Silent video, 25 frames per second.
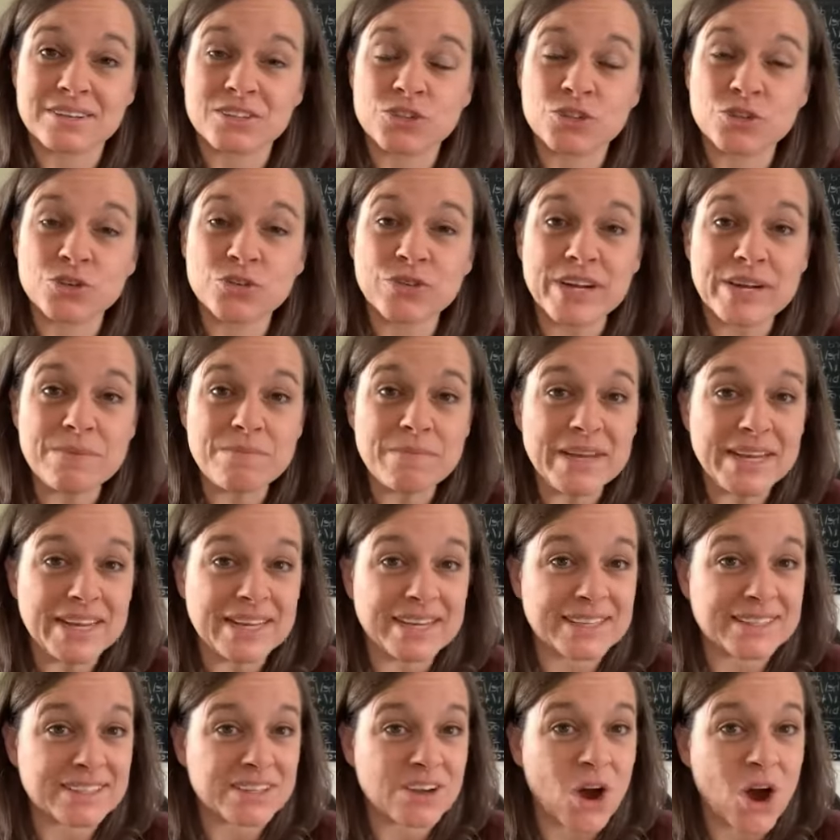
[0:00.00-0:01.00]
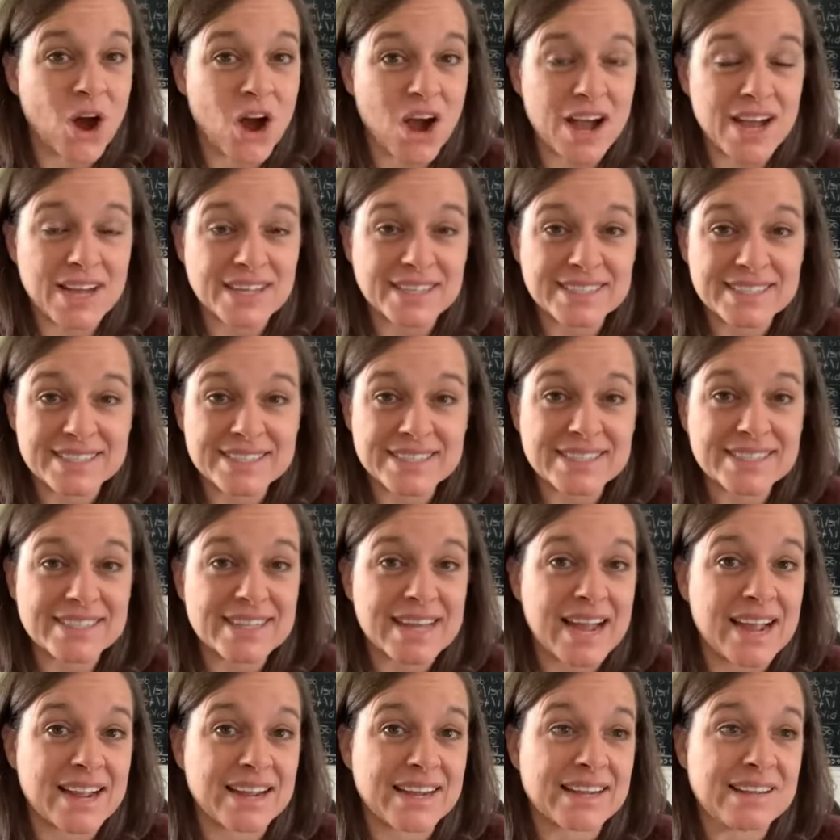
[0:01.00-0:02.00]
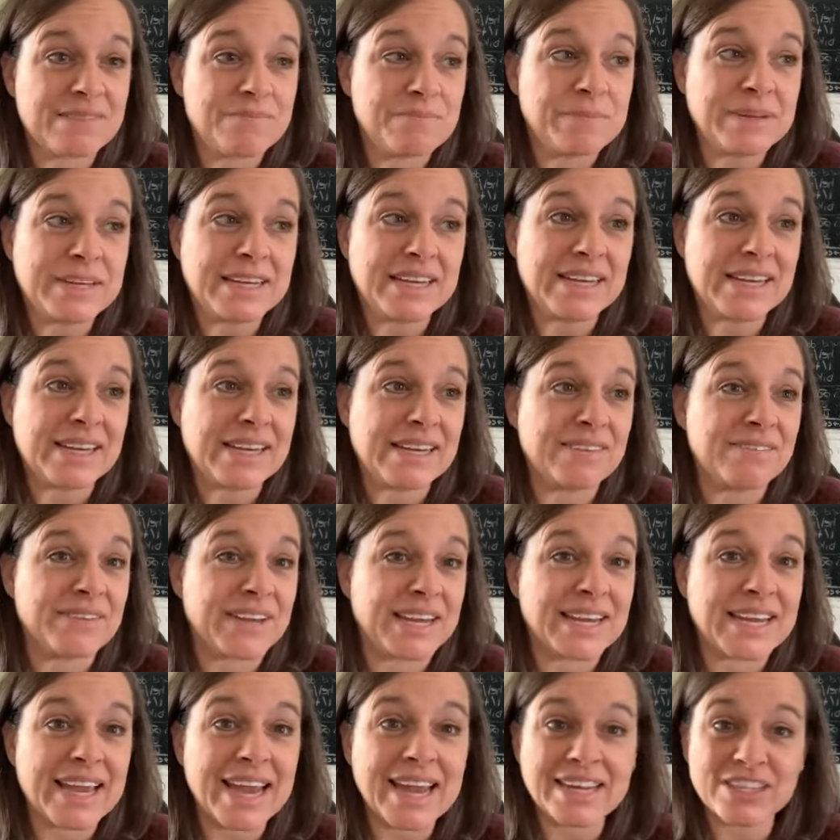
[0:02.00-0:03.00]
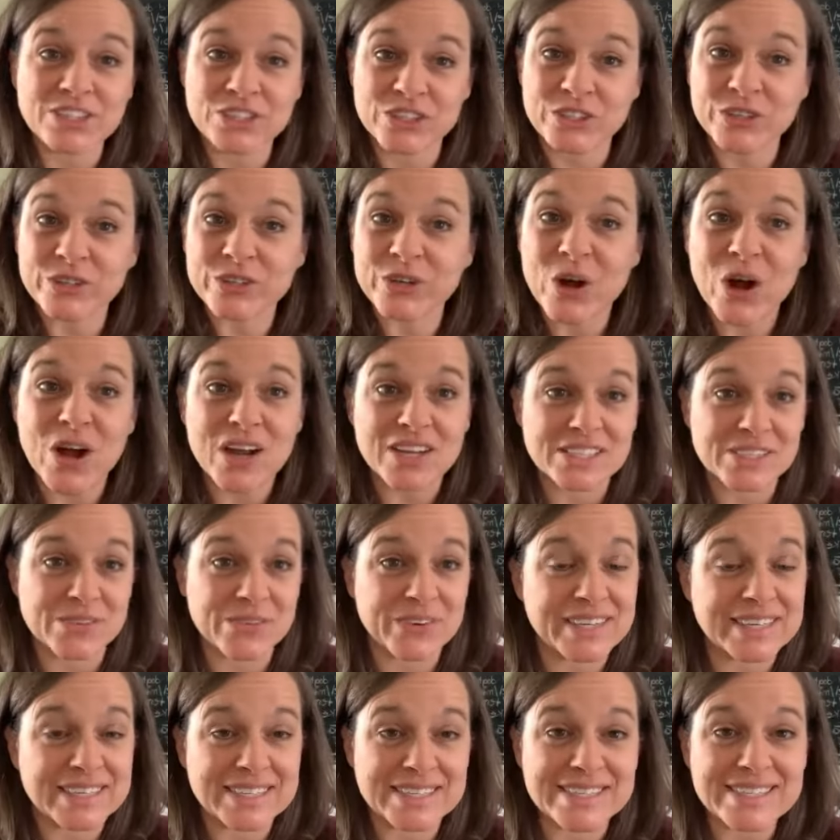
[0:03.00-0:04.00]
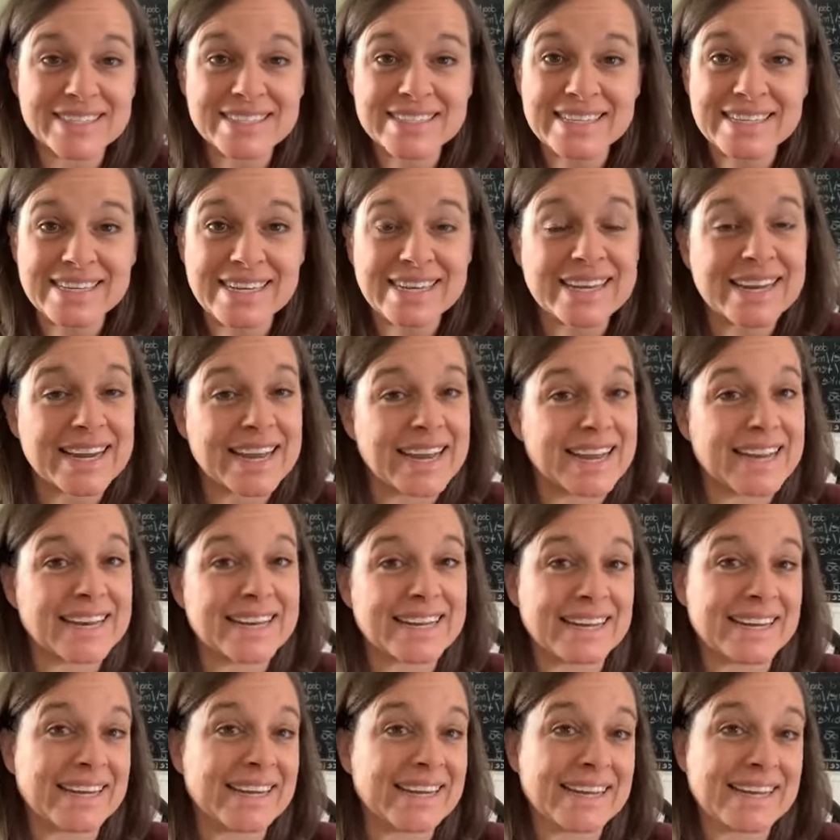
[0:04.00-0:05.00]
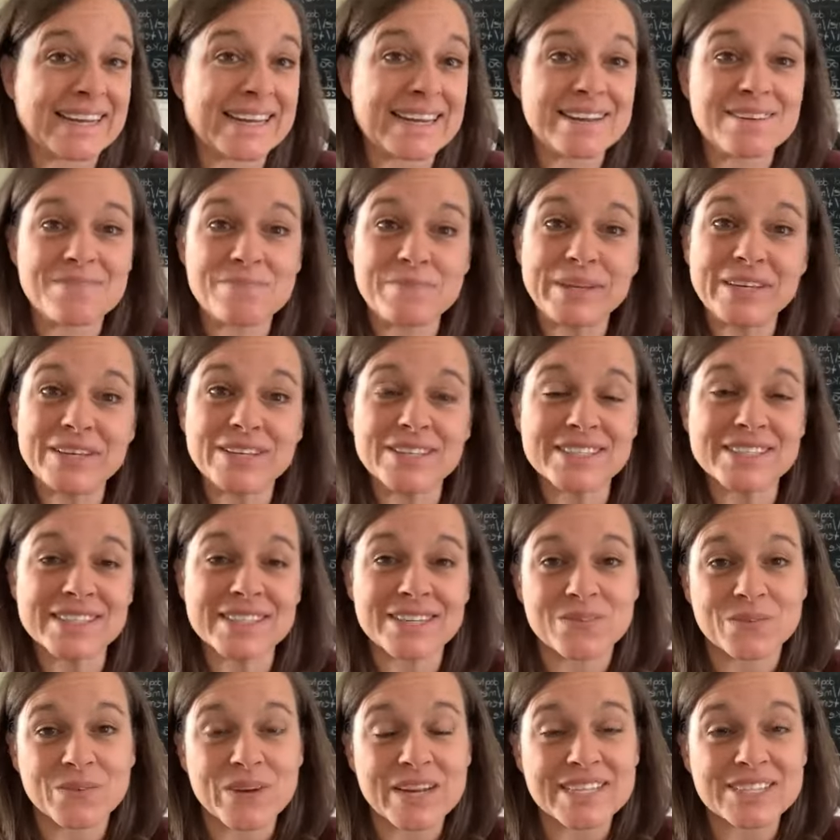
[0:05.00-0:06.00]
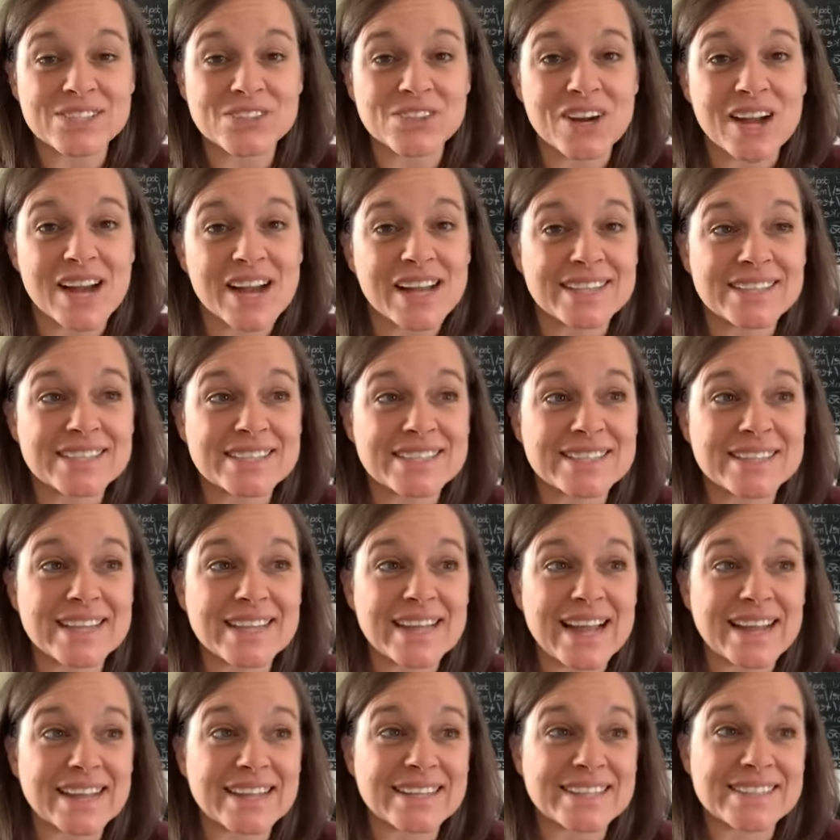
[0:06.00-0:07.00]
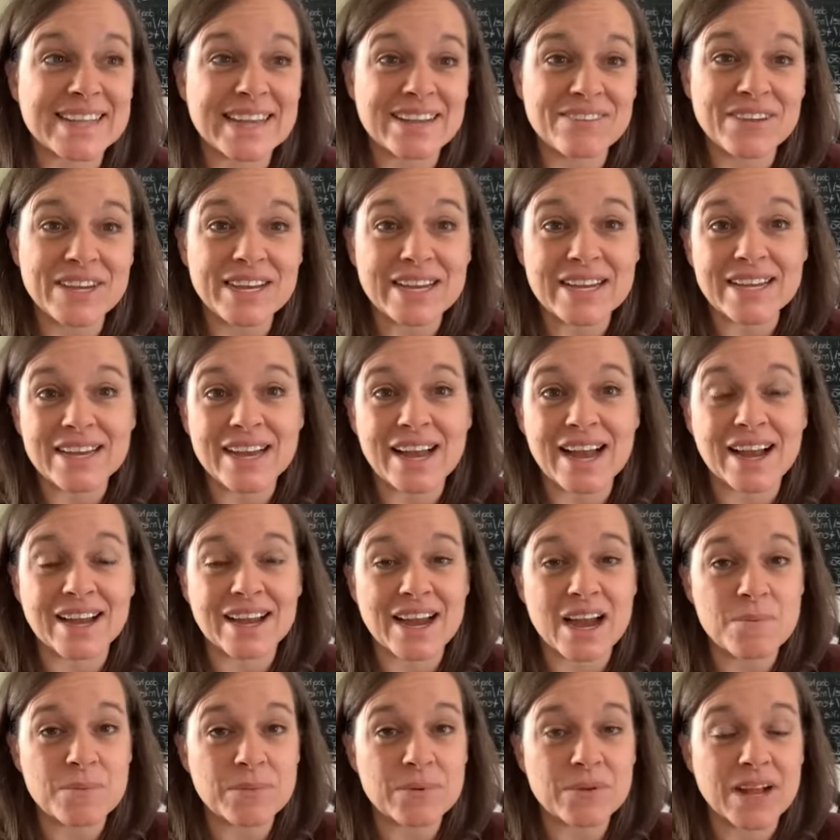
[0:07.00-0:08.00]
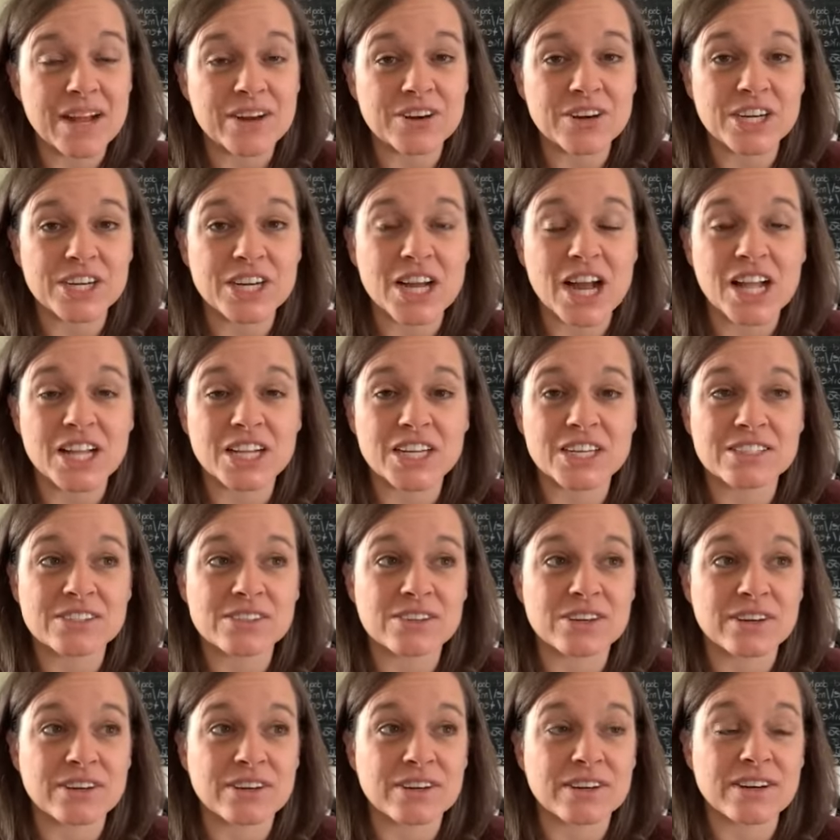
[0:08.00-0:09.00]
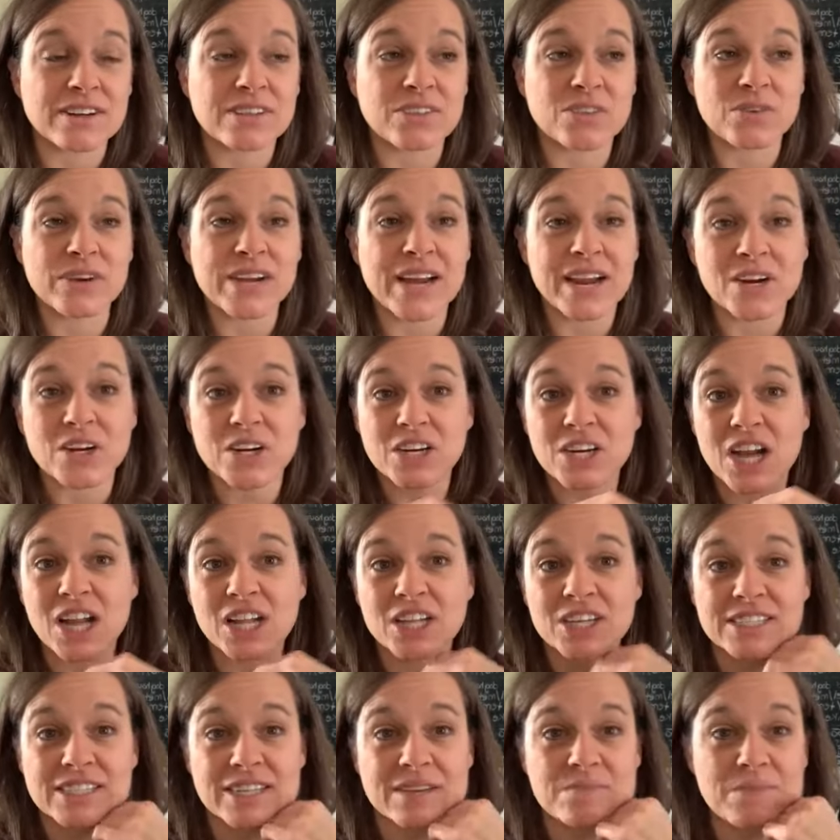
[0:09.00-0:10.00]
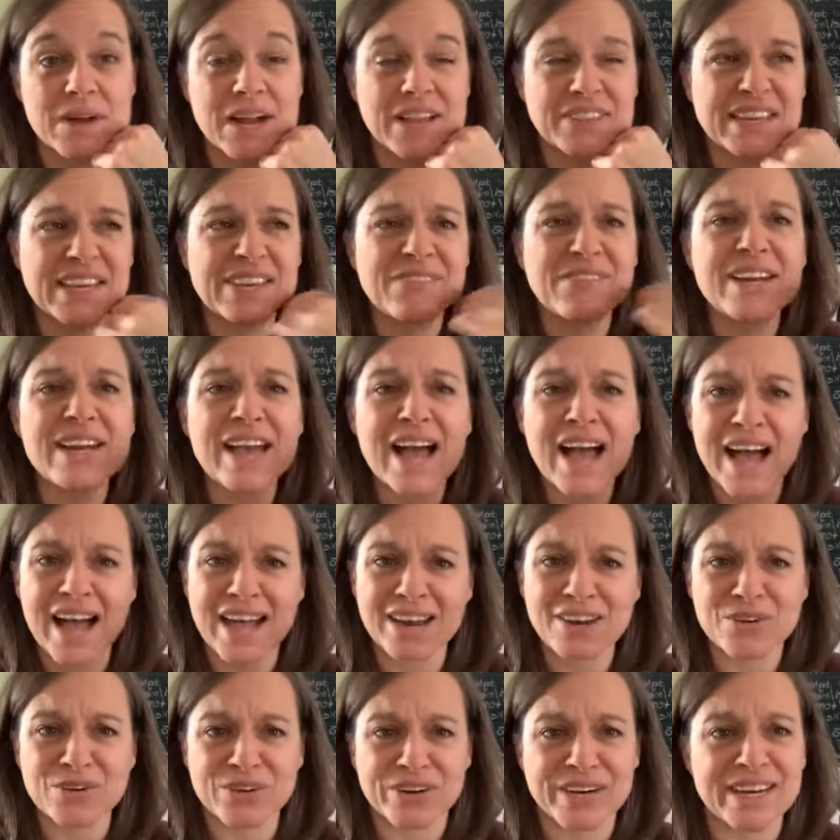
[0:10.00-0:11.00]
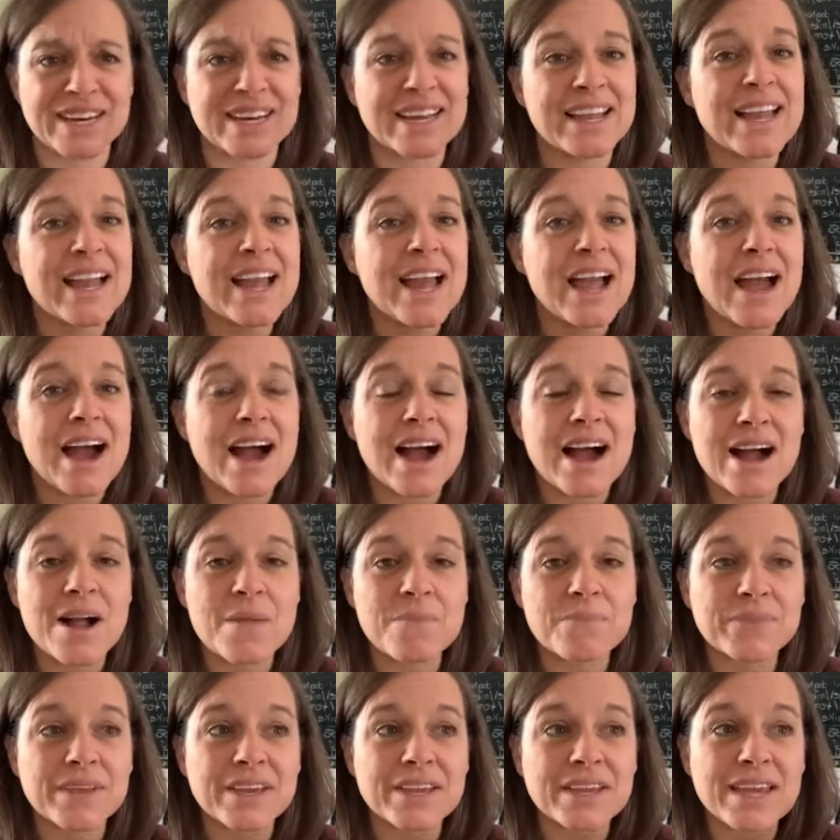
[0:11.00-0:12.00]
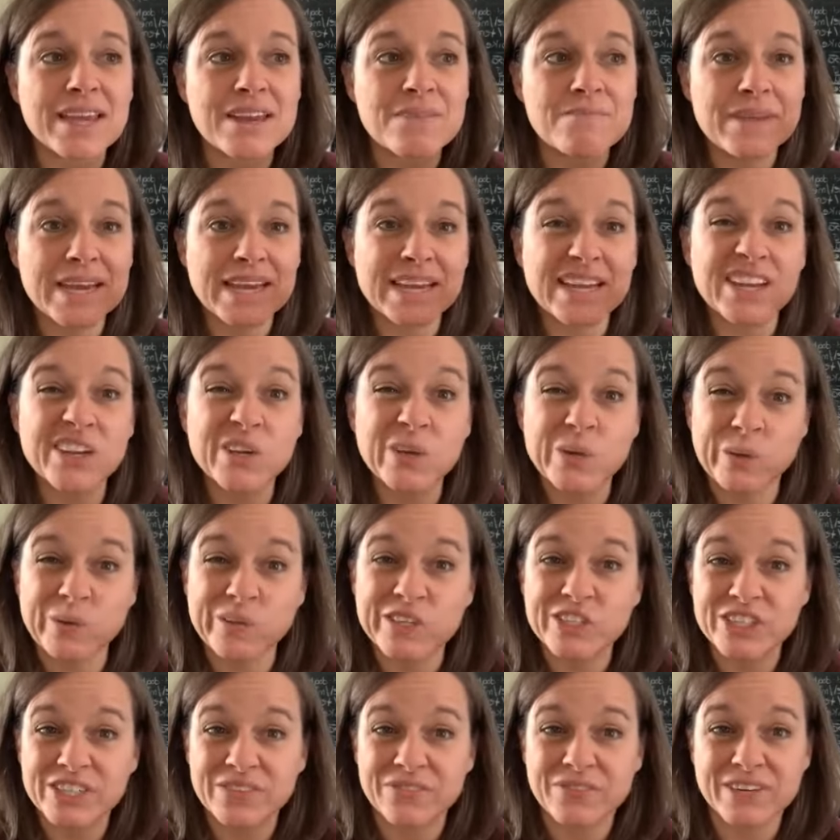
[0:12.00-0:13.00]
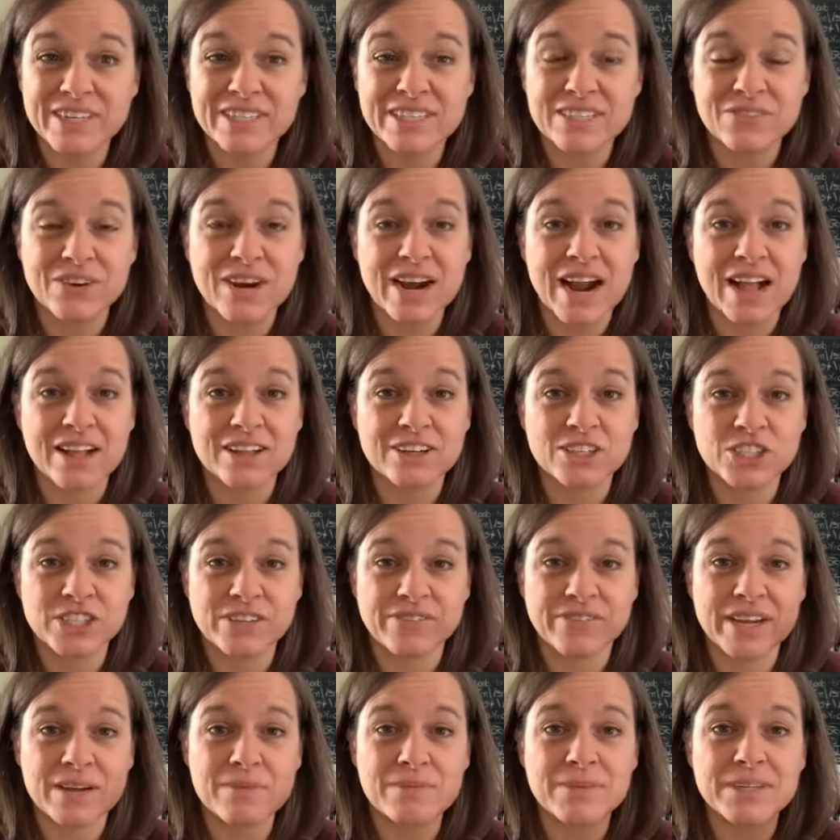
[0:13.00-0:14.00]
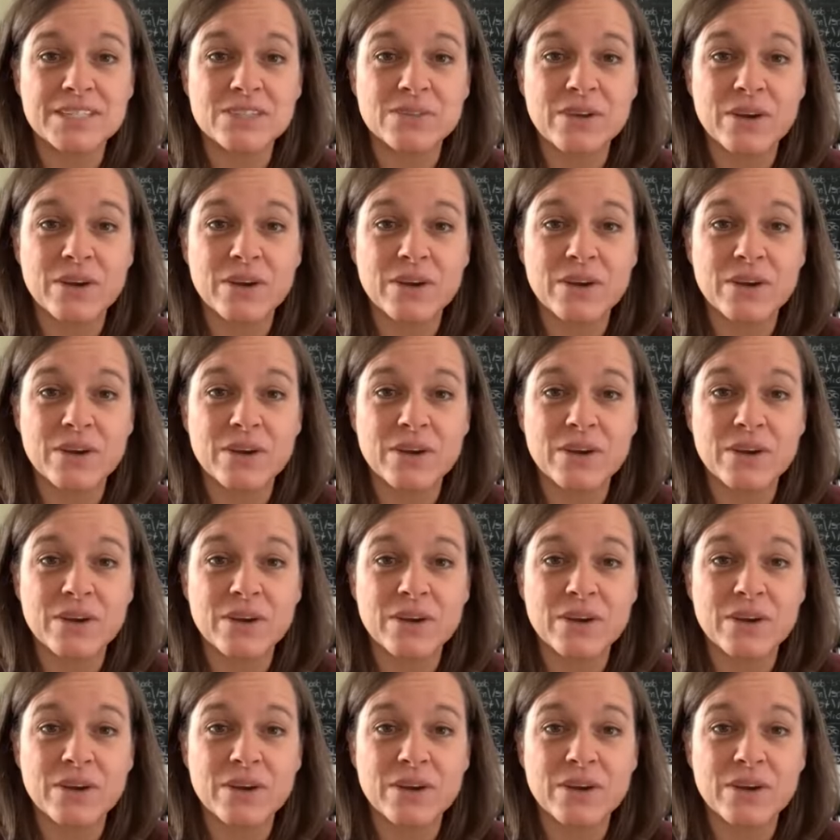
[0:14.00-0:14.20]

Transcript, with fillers: treatment costs, that can be vacation costs going to Disney and eating meals in restaurants, that saving a couple hundred dollars or $300 a month, even a hundred um, can make a huge difference for allergy families.